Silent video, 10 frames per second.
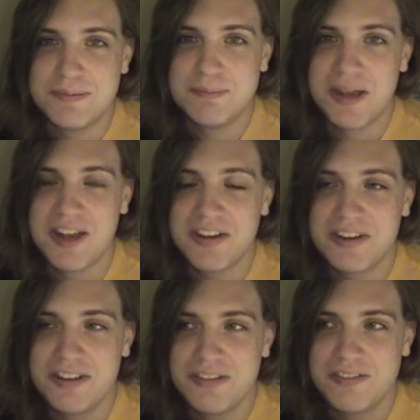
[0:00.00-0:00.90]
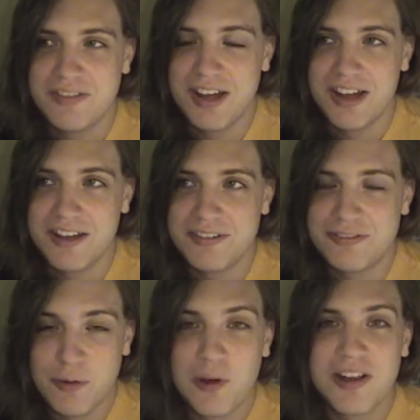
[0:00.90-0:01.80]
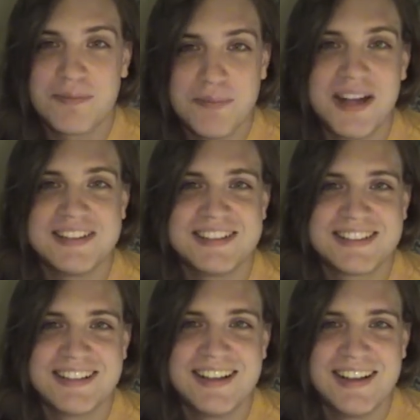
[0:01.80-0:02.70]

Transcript: marked 4 months